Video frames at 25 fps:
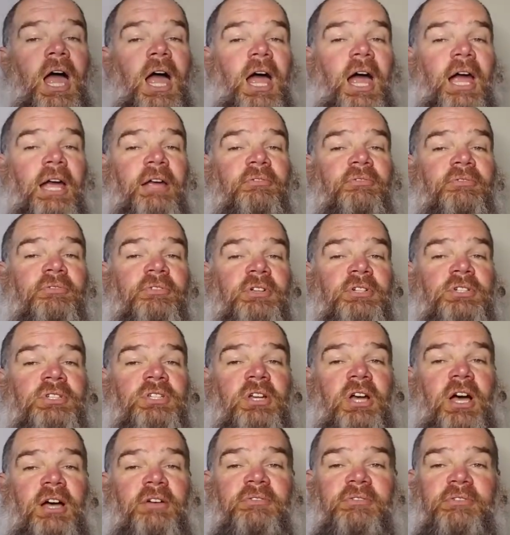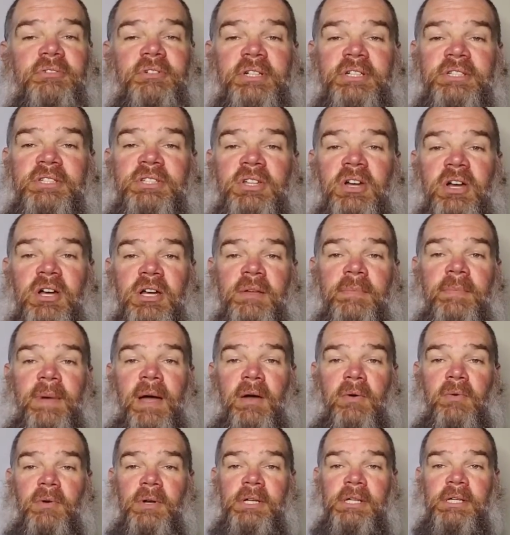Alright, first off, let's talk
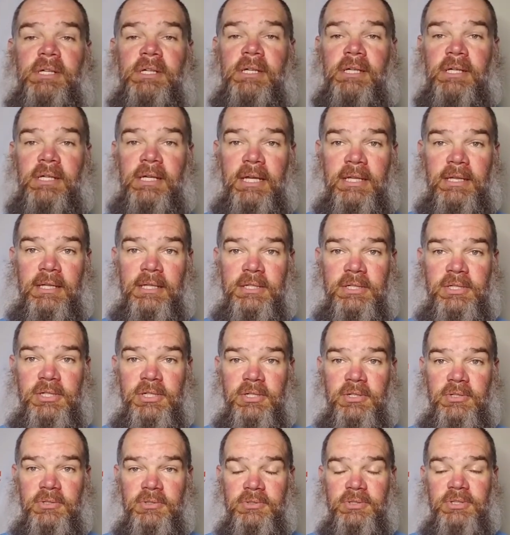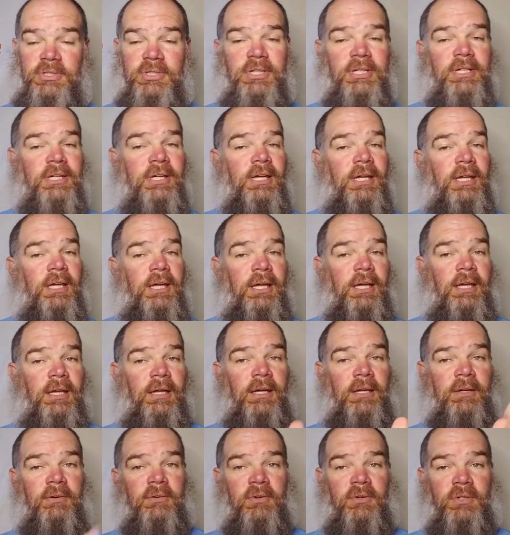about where you can get these shoes.
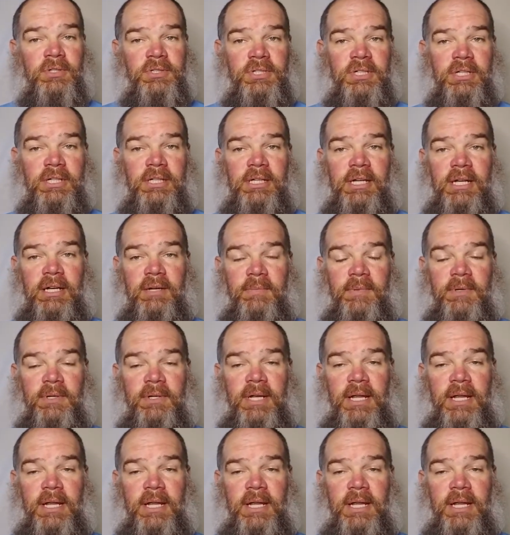Of course, you can get them on